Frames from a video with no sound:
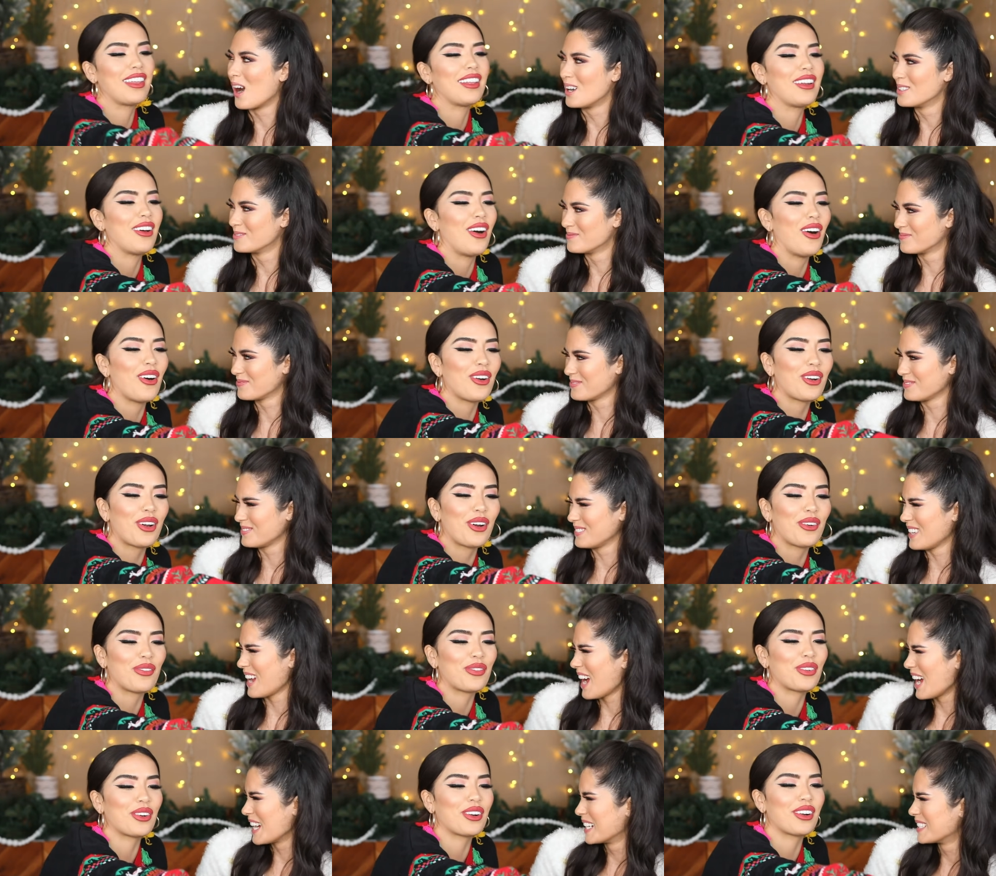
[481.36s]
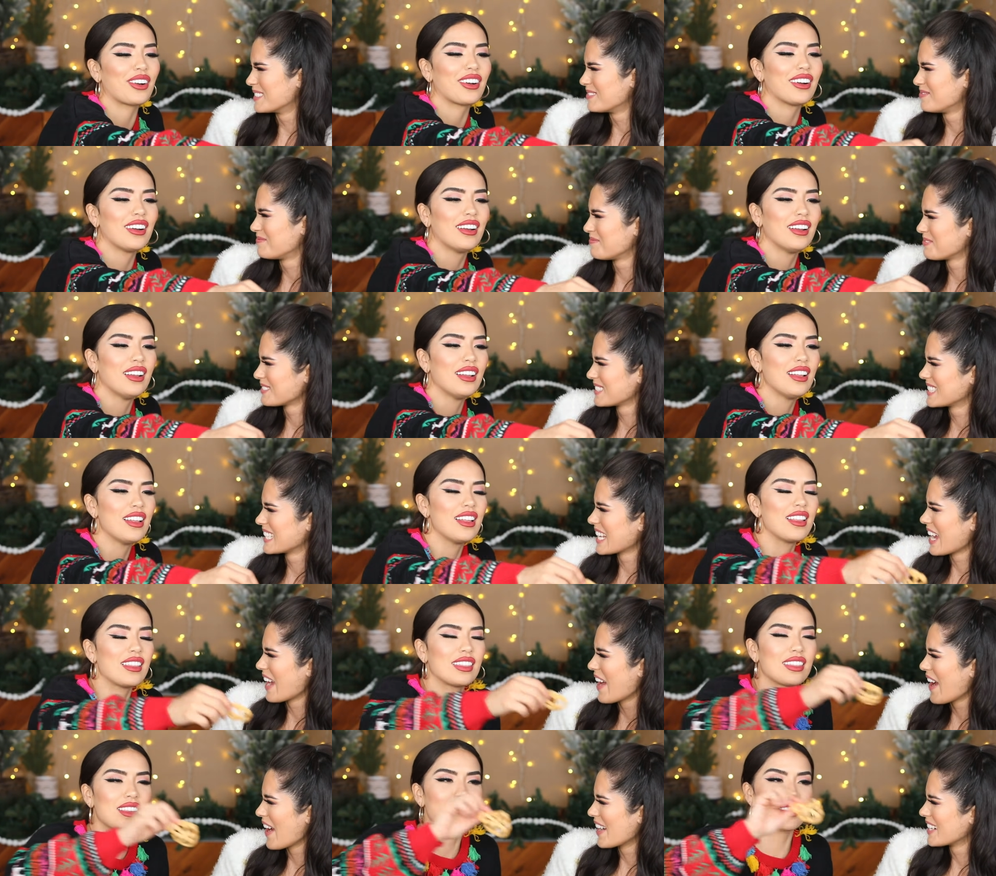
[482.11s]
Speaker 1: then I'll go for
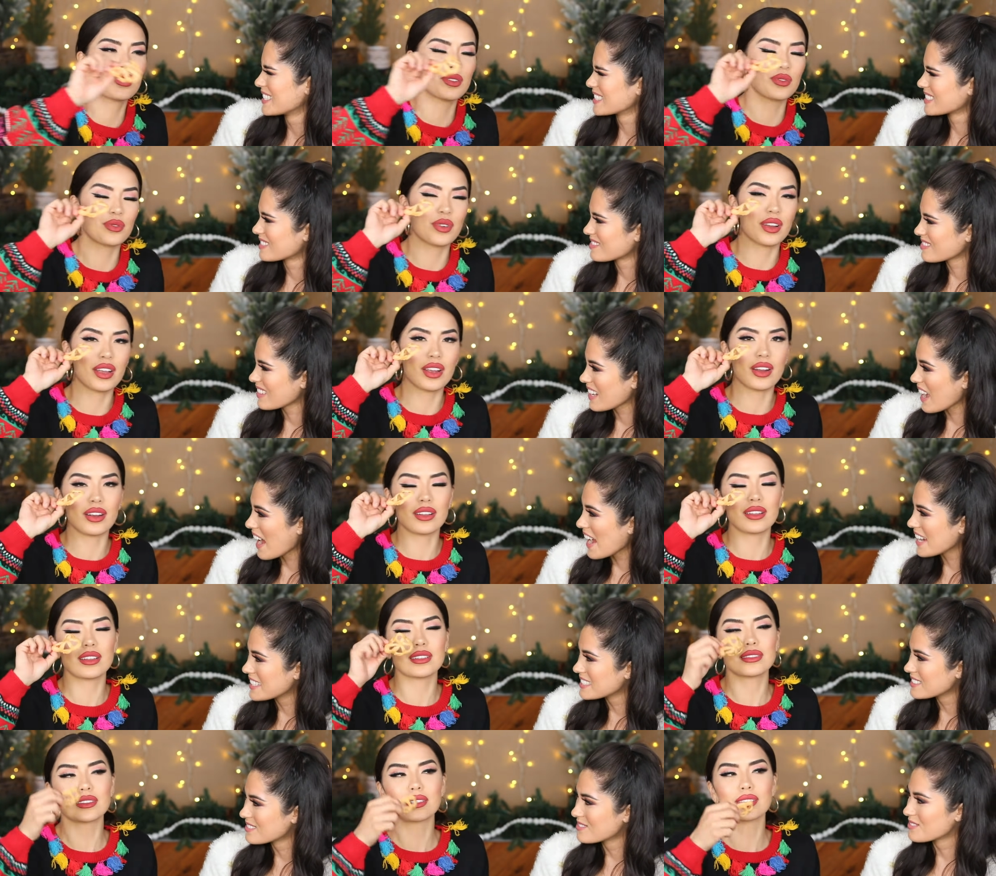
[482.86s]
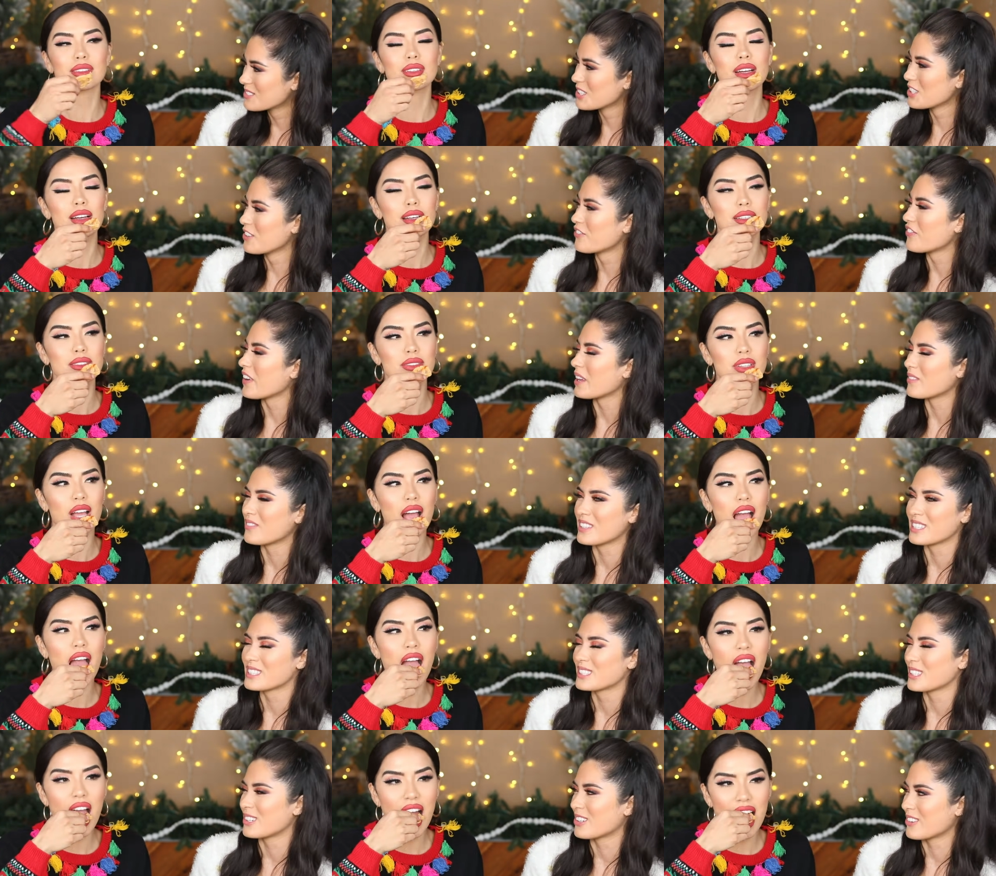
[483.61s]
this one right here. That's like nice. You fed
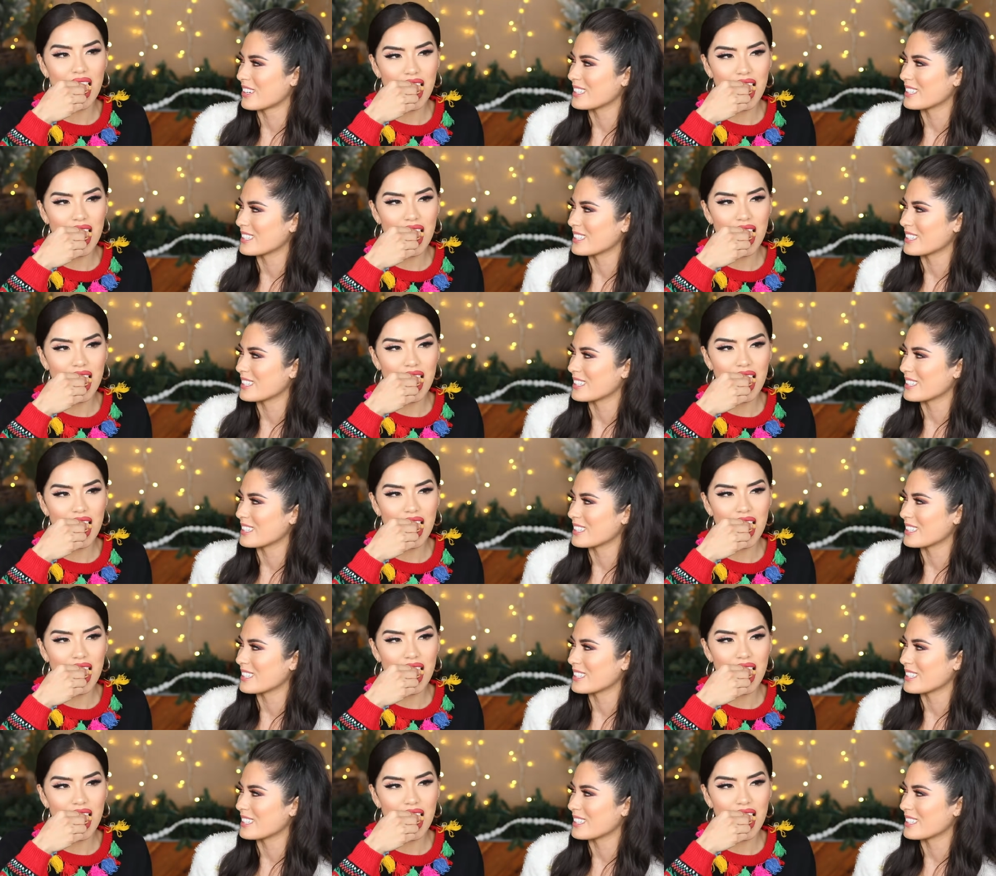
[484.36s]
me so